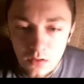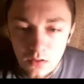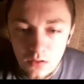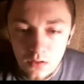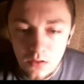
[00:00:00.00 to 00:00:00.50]

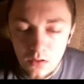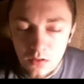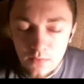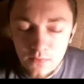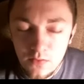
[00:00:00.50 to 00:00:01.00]
Uh,
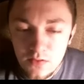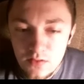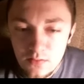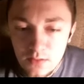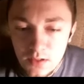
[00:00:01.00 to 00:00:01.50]
four
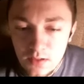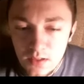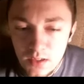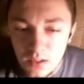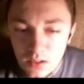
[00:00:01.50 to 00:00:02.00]
two one
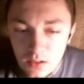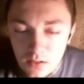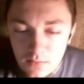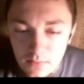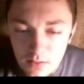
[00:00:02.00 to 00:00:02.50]
three.
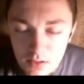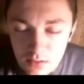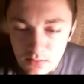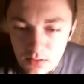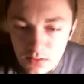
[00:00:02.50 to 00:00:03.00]
four two
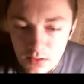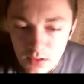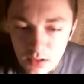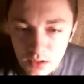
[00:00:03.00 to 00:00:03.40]
one three.